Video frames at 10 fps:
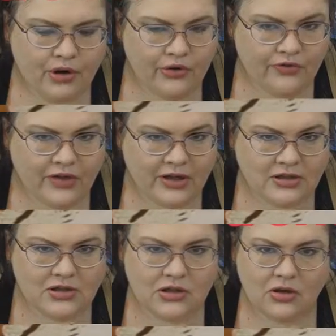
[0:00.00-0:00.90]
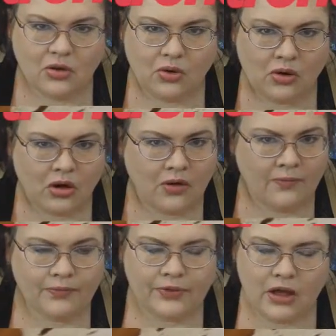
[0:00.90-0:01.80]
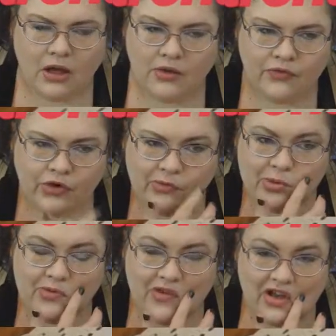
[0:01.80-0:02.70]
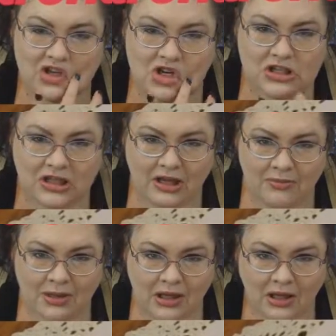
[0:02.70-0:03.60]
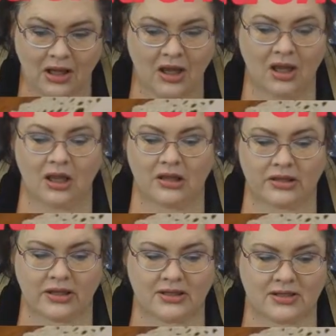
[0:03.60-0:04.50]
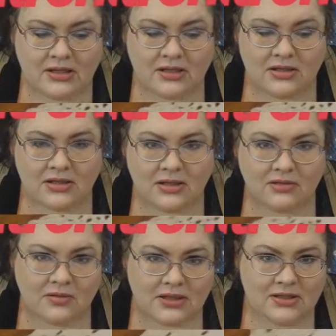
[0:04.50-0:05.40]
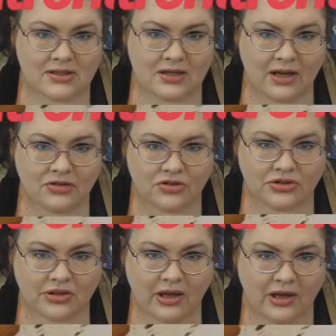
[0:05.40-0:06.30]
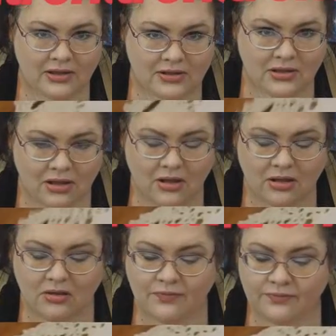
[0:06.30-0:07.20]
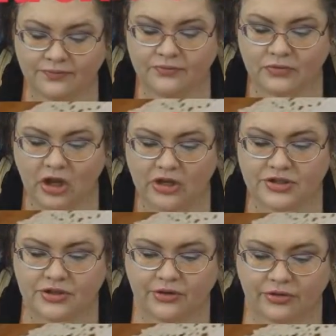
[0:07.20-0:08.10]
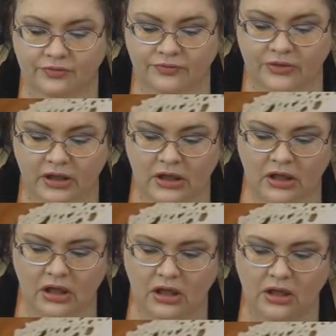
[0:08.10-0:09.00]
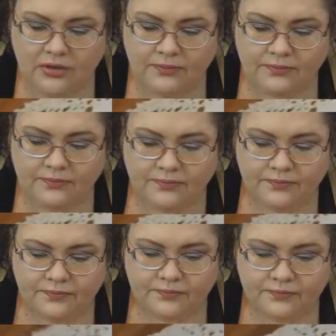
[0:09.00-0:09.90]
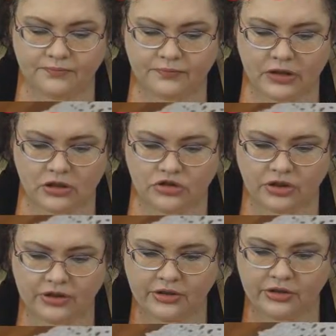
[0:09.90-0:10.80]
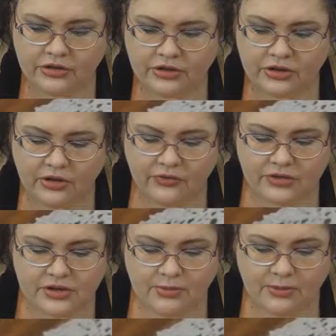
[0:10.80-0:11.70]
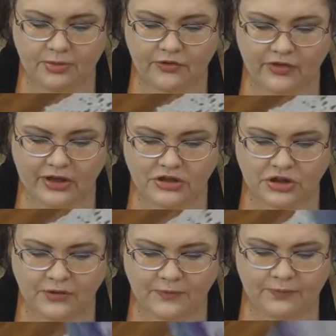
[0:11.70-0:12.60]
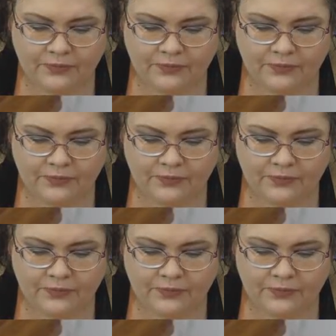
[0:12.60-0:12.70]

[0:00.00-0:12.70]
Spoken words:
perfect. And for perfectionists like me, this is an exercise in also trying to learn to live with some imperfection.